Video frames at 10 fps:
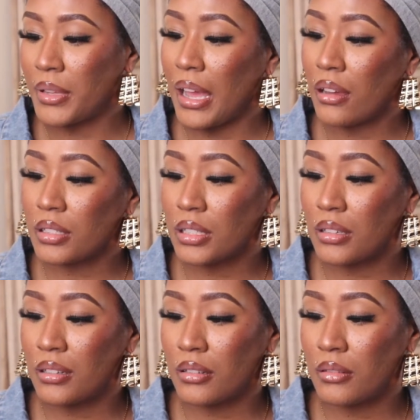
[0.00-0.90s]

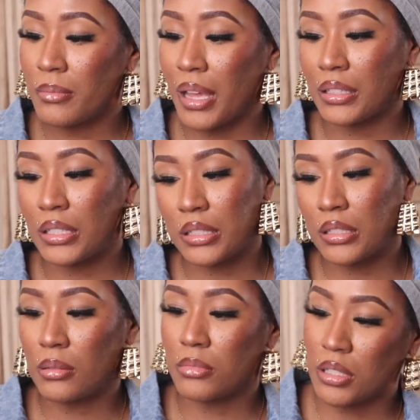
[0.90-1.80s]
calcium,
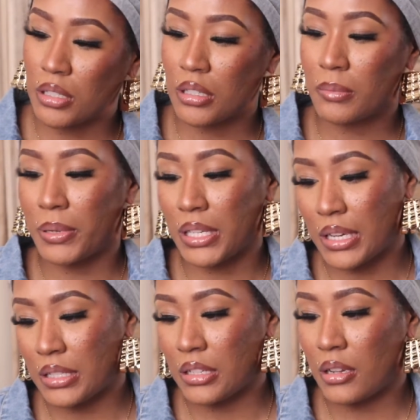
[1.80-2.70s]
magnesium, zinc,
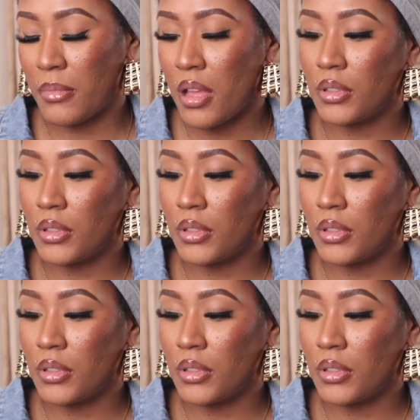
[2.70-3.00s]
potassium.